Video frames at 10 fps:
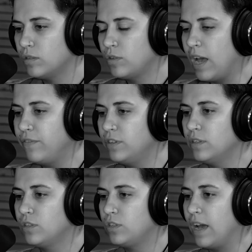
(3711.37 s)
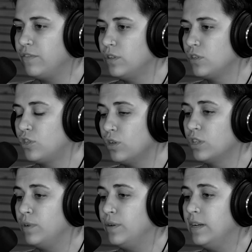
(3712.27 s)
so after the stroke that
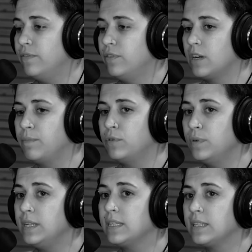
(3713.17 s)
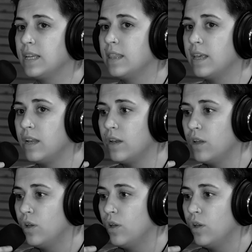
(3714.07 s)
we were here for a couple weeks, and then